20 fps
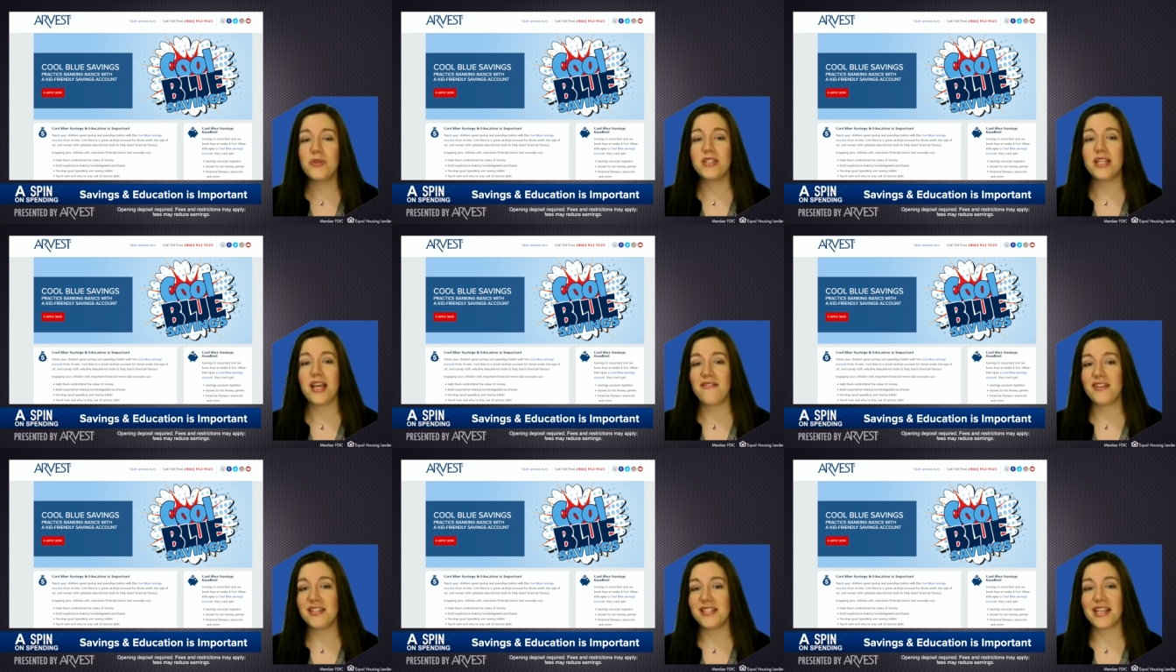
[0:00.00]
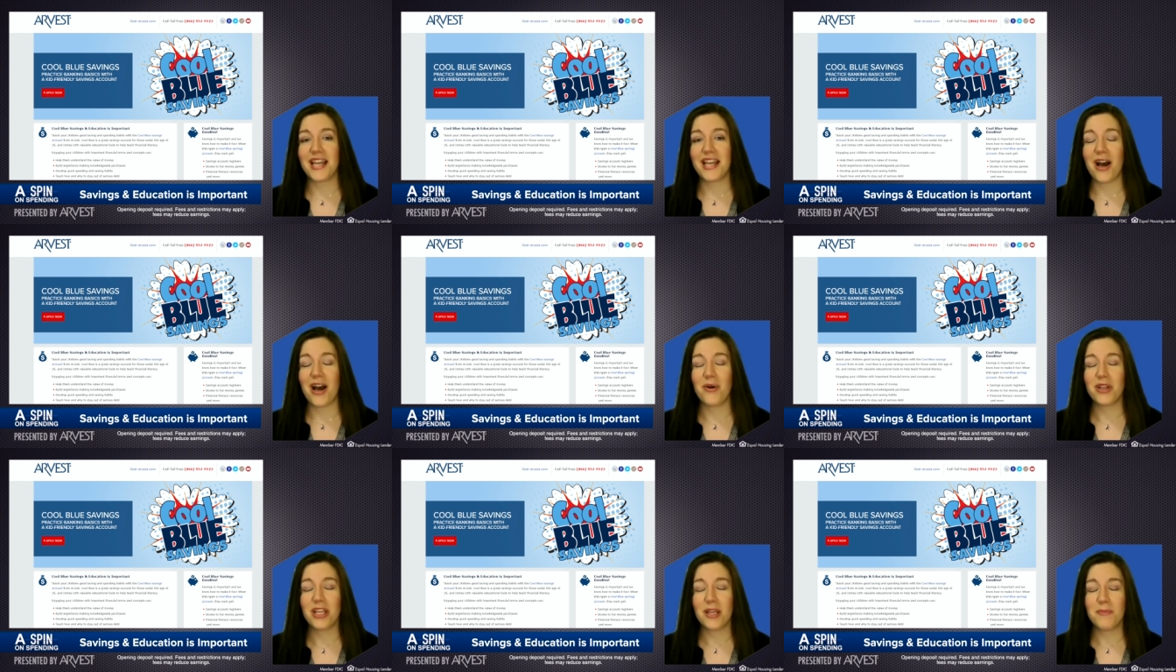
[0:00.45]
Savings
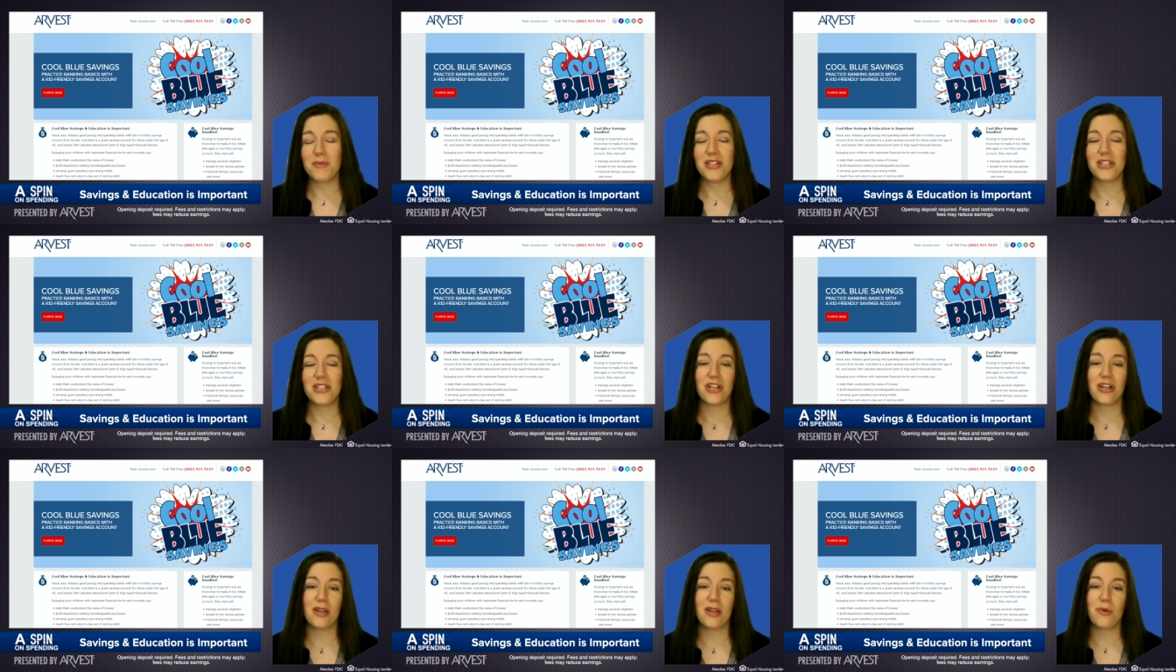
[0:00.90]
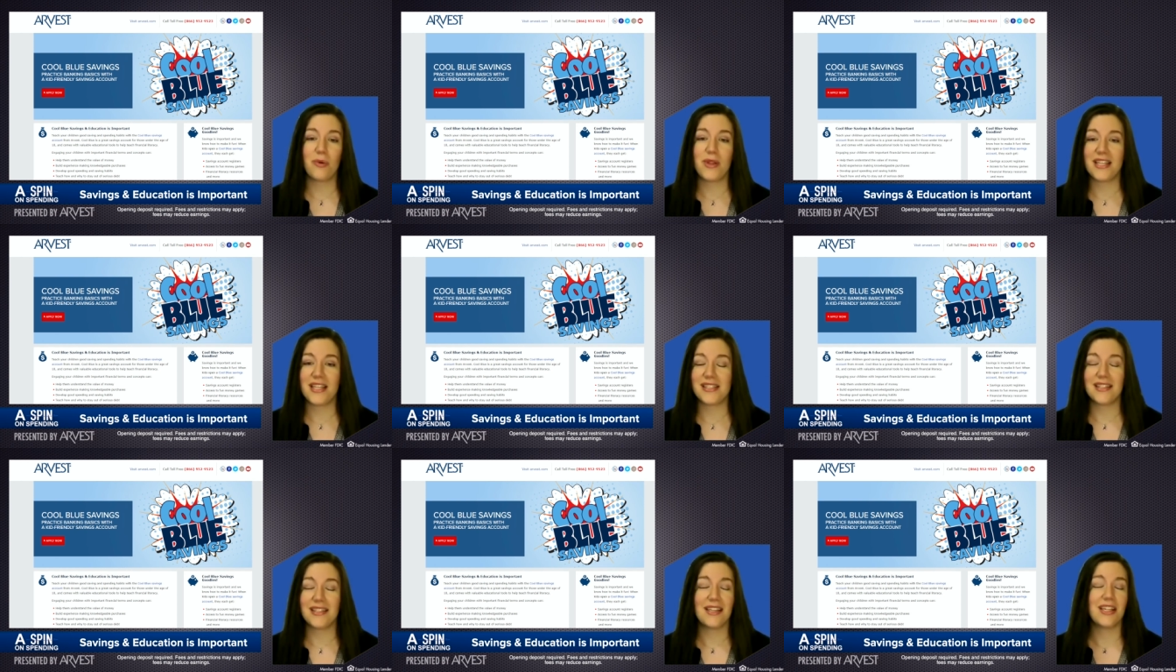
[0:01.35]
account can be started with
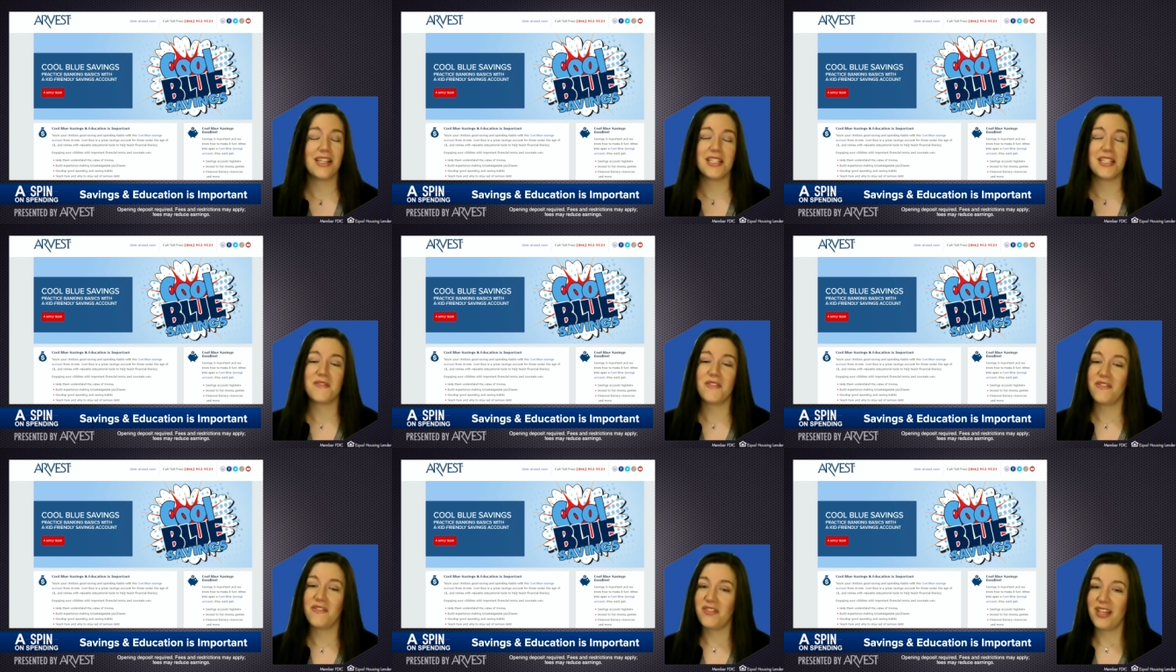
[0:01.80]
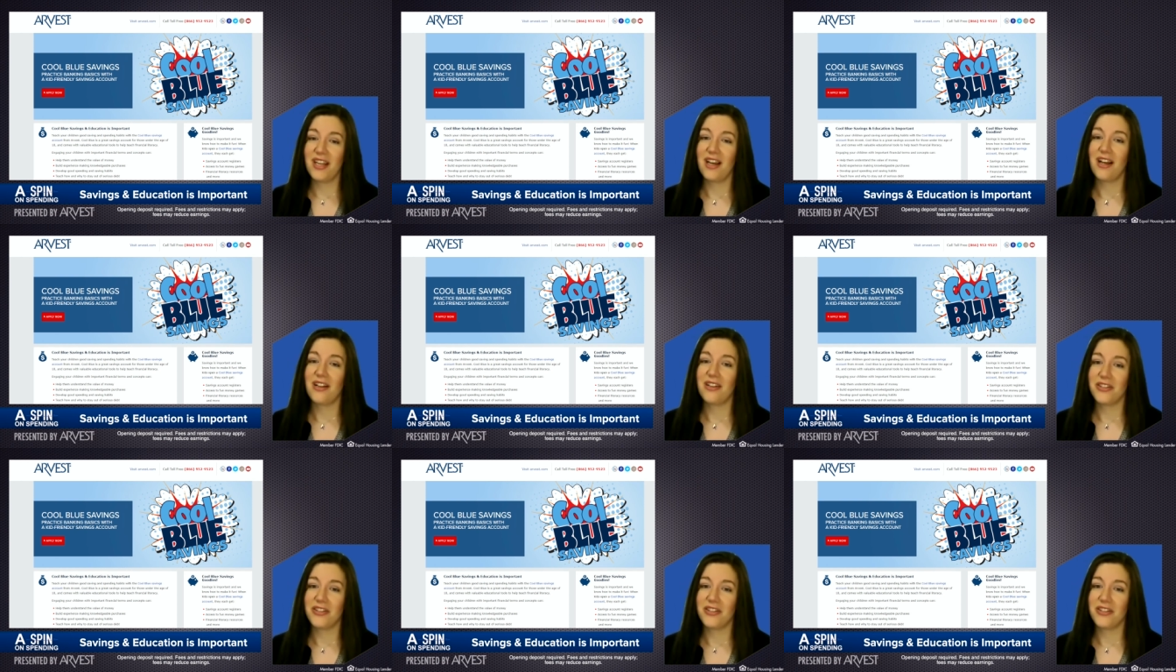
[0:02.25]
as little as $50.